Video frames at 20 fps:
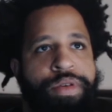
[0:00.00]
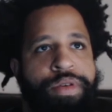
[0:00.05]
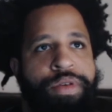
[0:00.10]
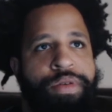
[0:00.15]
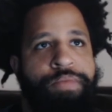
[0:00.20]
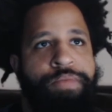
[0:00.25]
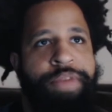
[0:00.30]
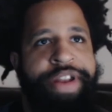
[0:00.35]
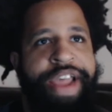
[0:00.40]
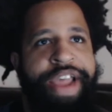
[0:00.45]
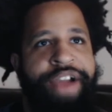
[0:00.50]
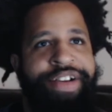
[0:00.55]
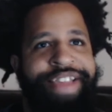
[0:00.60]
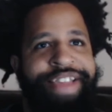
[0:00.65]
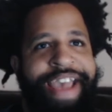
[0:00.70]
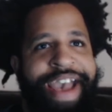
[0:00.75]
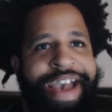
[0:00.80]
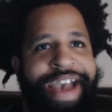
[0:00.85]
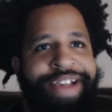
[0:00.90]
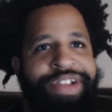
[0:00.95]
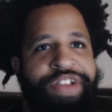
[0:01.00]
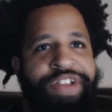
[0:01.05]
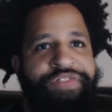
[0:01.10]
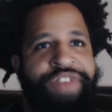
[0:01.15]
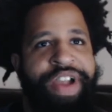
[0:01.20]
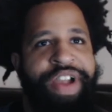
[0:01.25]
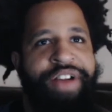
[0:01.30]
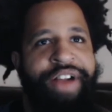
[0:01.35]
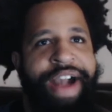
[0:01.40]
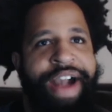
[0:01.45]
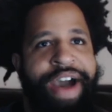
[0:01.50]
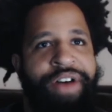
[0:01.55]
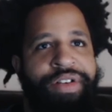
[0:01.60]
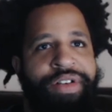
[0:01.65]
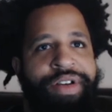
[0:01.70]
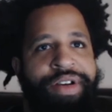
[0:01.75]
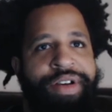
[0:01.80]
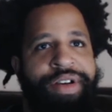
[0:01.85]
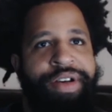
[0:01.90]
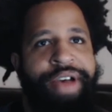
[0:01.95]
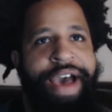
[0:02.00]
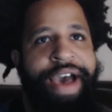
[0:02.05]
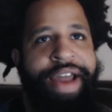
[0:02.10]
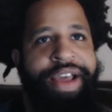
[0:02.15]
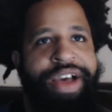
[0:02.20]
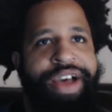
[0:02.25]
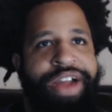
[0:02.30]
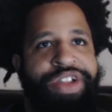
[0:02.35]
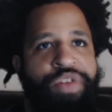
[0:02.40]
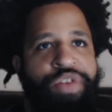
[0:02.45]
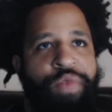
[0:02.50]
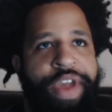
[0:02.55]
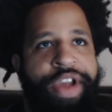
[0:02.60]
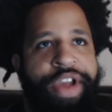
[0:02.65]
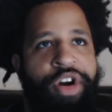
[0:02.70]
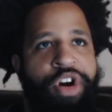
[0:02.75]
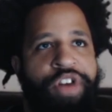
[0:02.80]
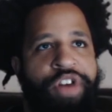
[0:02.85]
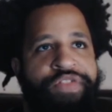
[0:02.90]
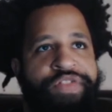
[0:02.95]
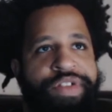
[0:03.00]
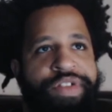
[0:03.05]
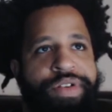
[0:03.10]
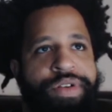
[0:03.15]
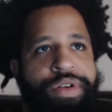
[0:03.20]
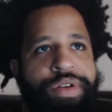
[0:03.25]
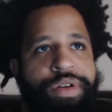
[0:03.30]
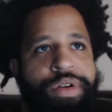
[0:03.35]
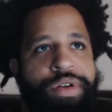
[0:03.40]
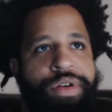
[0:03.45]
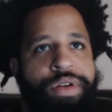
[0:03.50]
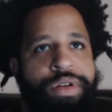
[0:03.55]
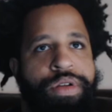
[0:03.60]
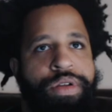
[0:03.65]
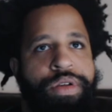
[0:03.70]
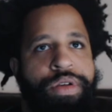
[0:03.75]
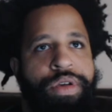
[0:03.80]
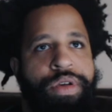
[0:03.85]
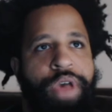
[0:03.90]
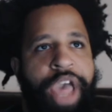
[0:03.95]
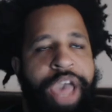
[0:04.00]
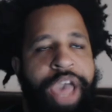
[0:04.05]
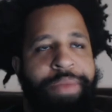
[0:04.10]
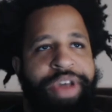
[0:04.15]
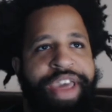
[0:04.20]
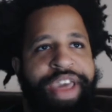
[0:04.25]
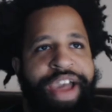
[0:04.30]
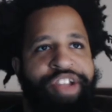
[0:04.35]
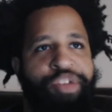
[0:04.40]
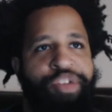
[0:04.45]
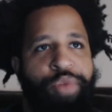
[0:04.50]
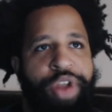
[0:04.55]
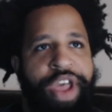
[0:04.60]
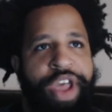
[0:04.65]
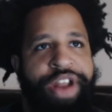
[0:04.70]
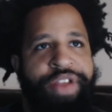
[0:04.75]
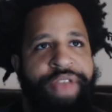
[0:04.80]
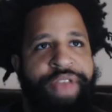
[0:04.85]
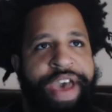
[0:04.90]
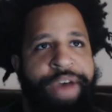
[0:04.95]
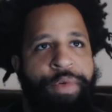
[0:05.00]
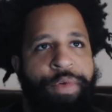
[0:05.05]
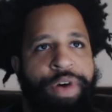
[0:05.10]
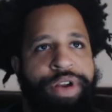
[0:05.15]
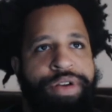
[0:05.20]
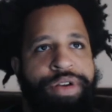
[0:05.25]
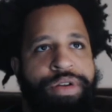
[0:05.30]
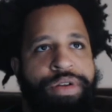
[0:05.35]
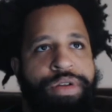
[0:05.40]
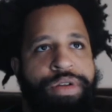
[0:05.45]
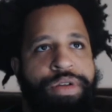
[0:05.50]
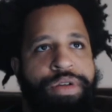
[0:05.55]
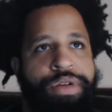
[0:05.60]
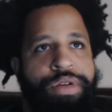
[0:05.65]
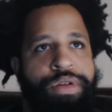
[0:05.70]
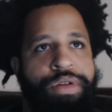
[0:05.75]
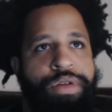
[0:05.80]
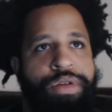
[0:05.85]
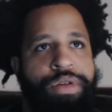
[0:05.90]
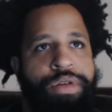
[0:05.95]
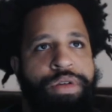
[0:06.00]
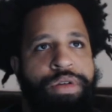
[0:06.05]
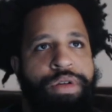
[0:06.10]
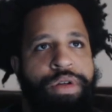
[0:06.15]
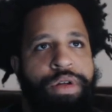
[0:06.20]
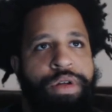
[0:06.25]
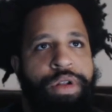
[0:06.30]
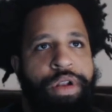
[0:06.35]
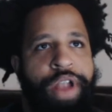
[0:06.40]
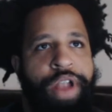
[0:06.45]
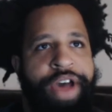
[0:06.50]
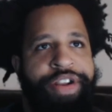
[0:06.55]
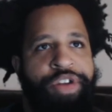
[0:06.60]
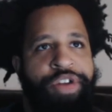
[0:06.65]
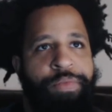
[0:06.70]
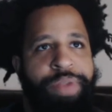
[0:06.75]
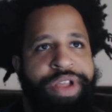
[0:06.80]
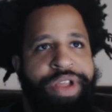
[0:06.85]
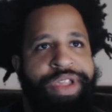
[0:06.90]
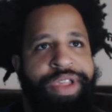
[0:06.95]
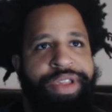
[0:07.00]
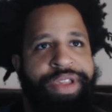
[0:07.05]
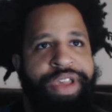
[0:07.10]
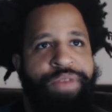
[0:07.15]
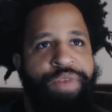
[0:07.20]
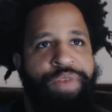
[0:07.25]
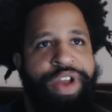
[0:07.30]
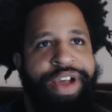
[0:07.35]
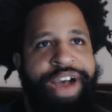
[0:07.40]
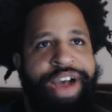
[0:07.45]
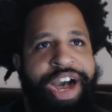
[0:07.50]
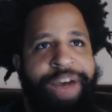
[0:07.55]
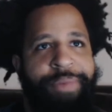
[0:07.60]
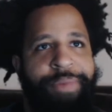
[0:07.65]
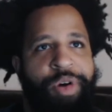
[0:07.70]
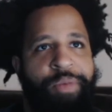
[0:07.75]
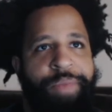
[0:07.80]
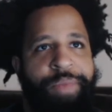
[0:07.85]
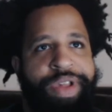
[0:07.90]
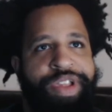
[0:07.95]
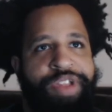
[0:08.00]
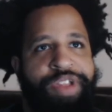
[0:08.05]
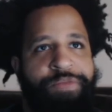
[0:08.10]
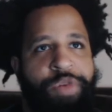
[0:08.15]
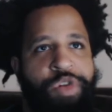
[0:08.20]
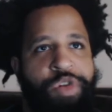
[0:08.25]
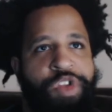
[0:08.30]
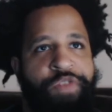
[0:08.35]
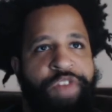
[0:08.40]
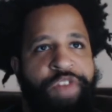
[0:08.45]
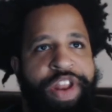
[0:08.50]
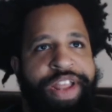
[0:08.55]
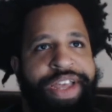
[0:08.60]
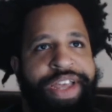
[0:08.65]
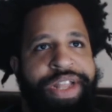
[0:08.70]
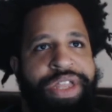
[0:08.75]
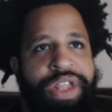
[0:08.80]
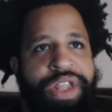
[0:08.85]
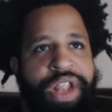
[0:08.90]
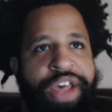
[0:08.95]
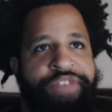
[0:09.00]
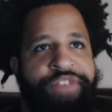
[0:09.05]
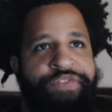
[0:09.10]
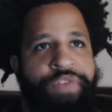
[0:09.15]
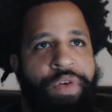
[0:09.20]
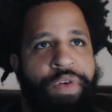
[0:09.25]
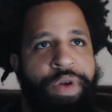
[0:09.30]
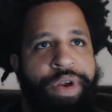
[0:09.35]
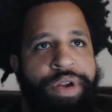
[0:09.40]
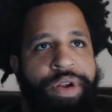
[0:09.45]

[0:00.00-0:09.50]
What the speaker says: Medeiros has to figure out how to cut the ring off. Able to catch him on the end of that one. Lando blitzes in with a combo, misses most of it, and eats the left for it.